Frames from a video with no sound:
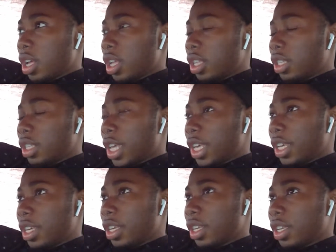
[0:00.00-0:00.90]

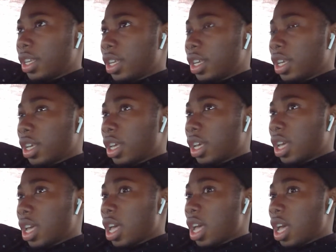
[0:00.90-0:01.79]
like,
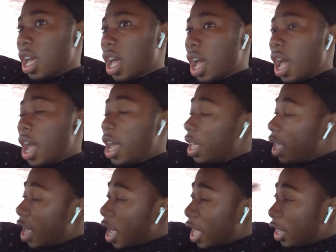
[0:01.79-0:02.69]
I
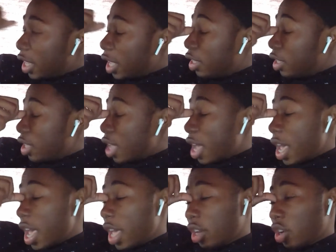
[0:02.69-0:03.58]
had
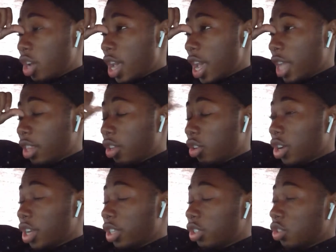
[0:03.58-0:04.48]
to
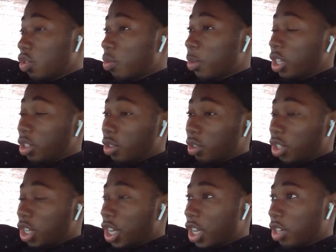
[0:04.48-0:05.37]
create so many new
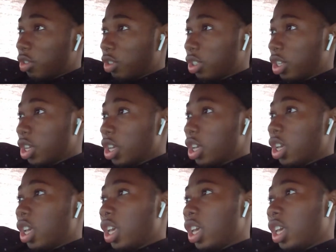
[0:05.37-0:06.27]
channels,
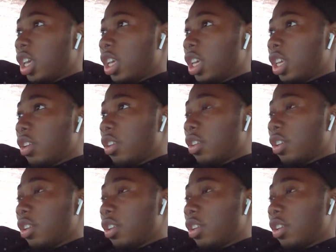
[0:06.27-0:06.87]
and